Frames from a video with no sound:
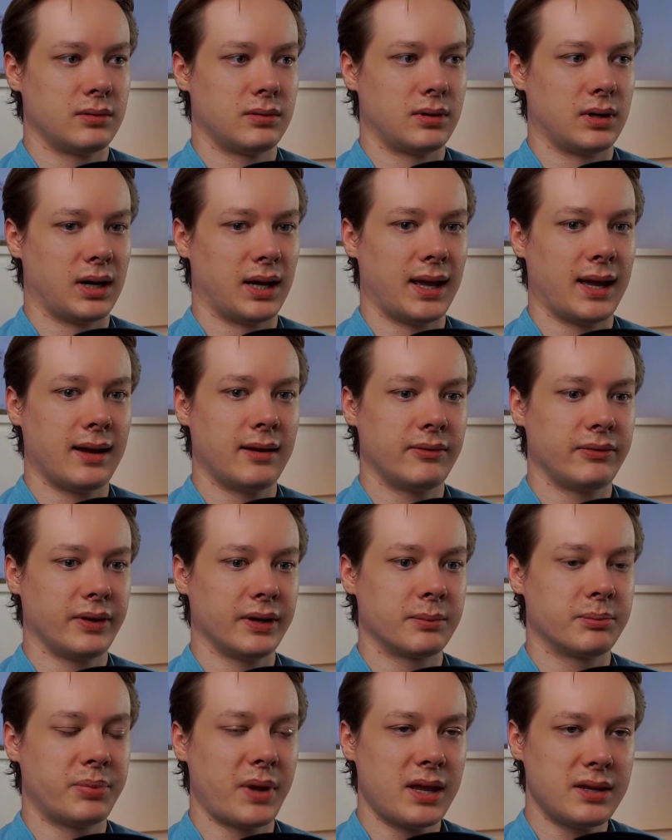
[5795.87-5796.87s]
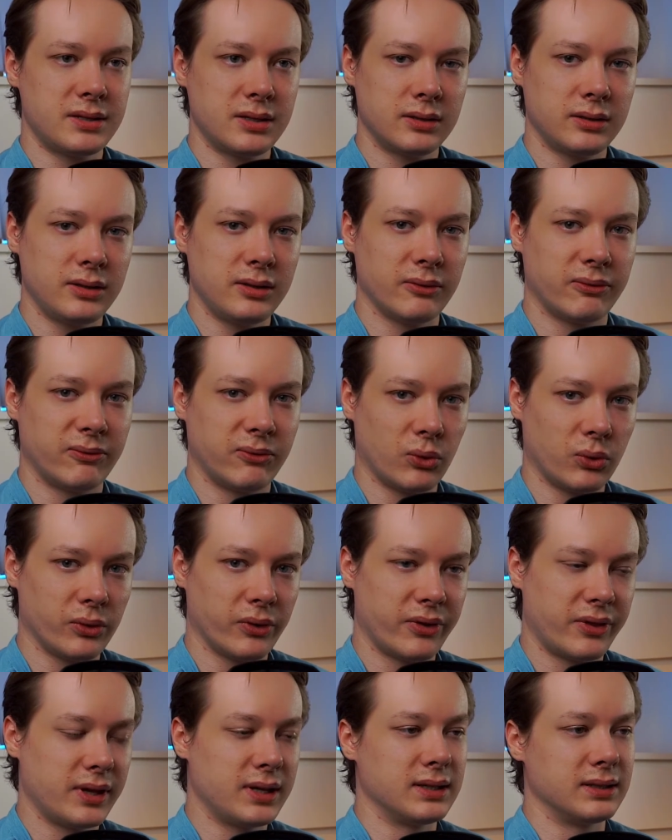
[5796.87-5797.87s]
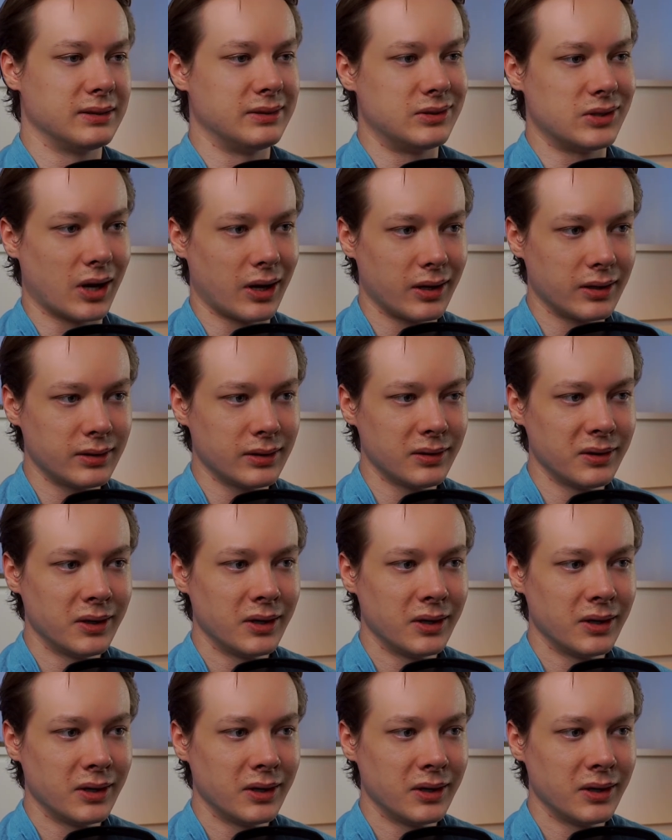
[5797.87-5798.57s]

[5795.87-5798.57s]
I have like basically the full thing done.